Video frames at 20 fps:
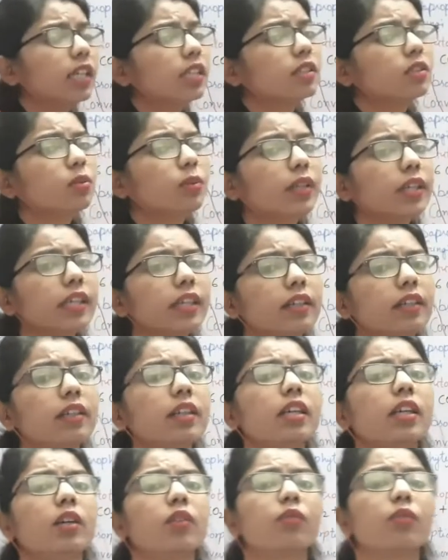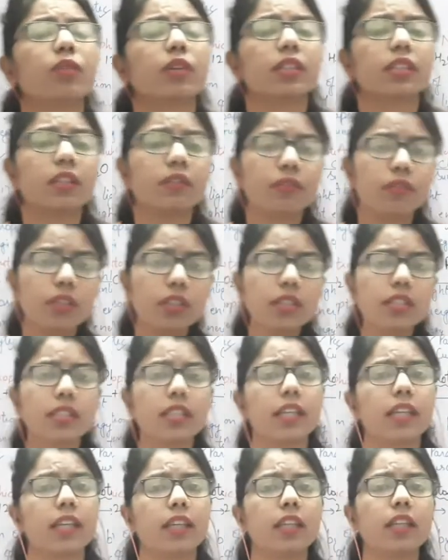So here the first
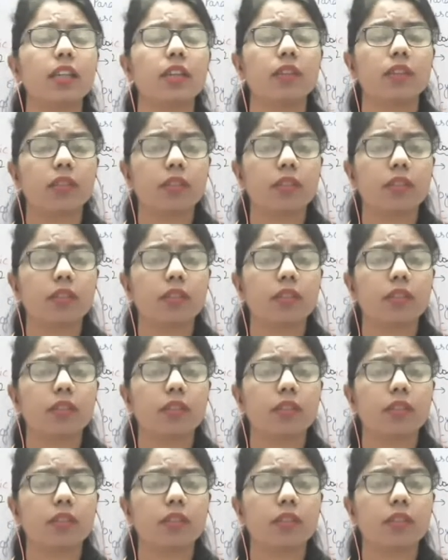thing,